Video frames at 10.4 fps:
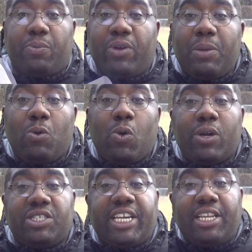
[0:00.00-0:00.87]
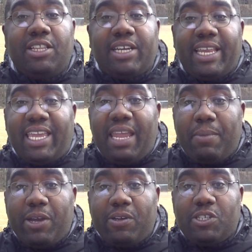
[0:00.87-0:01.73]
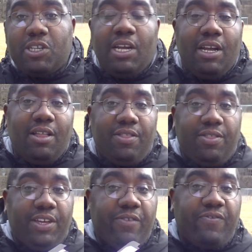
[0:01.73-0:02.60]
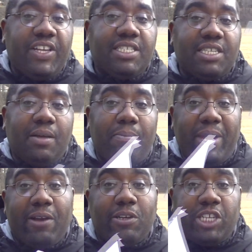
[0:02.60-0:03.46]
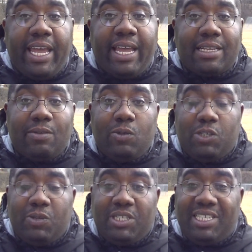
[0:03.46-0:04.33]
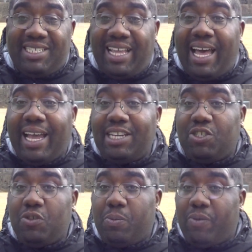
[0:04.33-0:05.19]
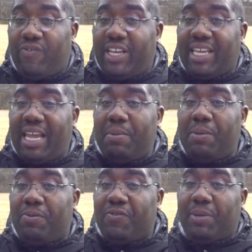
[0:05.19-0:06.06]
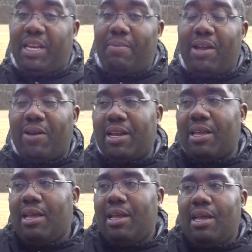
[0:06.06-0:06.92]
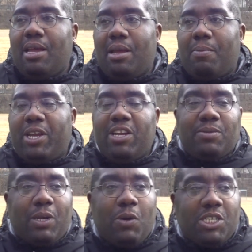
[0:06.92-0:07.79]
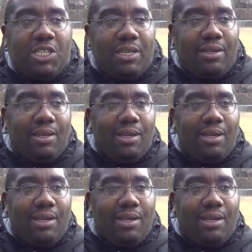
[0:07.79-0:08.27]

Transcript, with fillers: Supreme Court is taking a look at gay marriage. The Defense of Marriage Act, which was designed to prevent gay people from getting married. But here's my question.